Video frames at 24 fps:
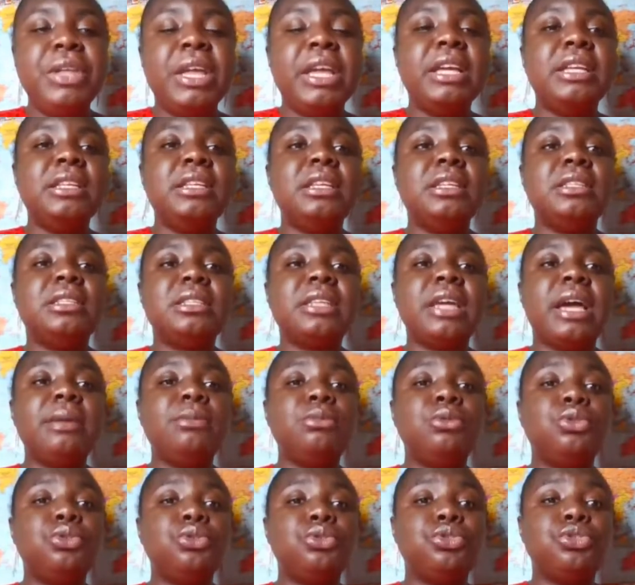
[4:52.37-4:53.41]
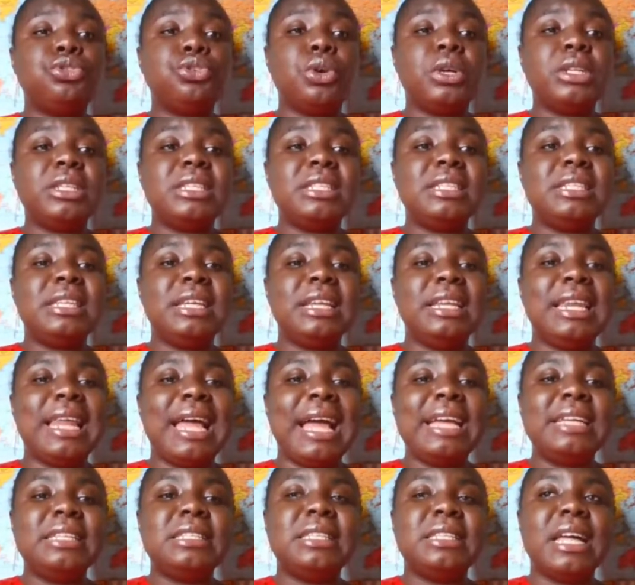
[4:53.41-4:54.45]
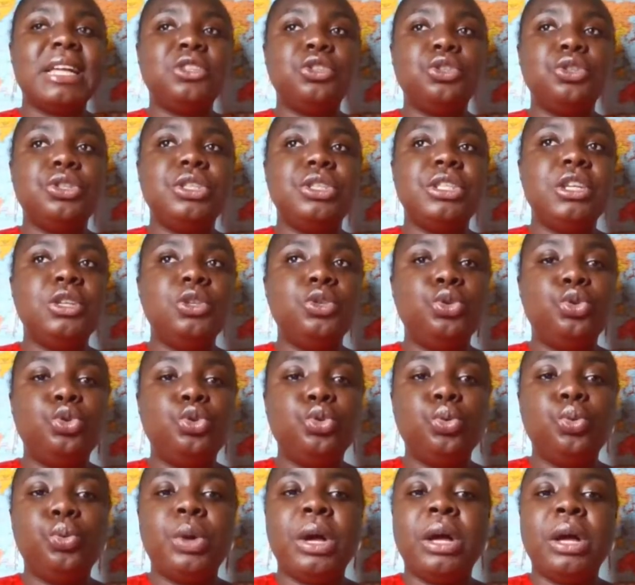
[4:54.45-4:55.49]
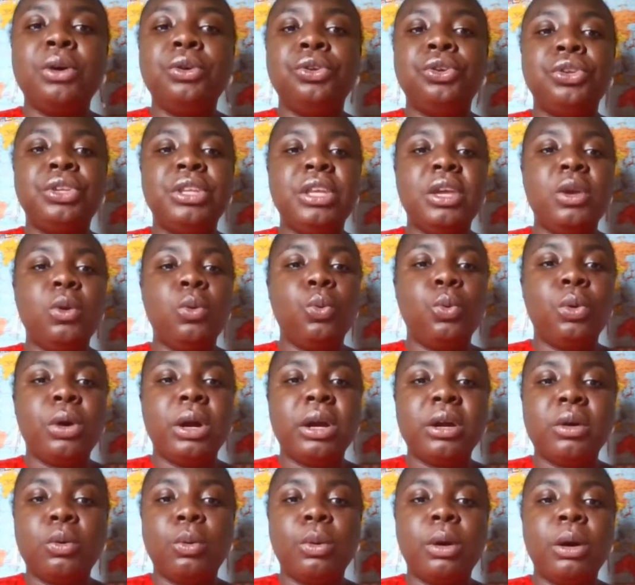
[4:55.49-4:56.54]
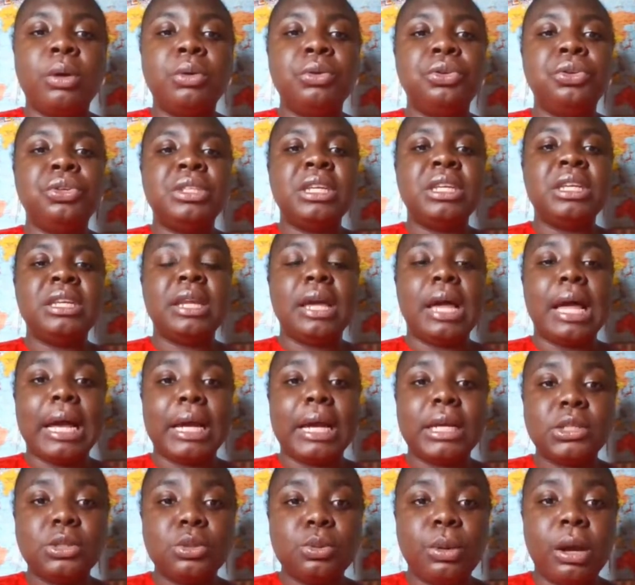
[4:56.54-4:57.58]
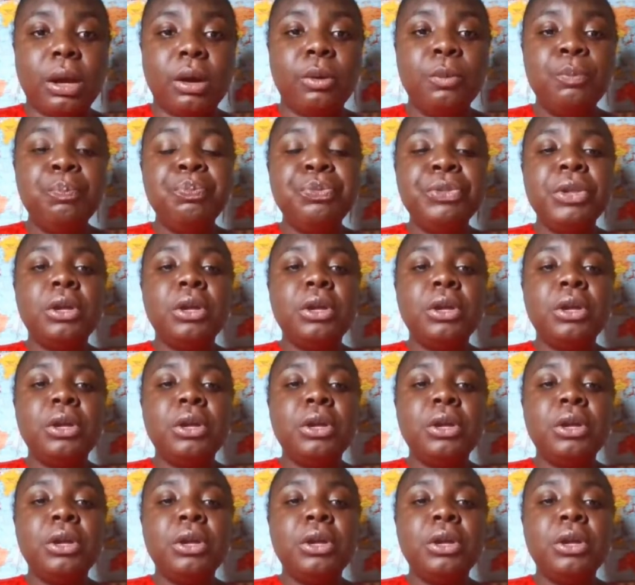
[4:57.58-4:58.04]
It's time to shut the lies that you didn't do well, you didn't work well, you didn't act well.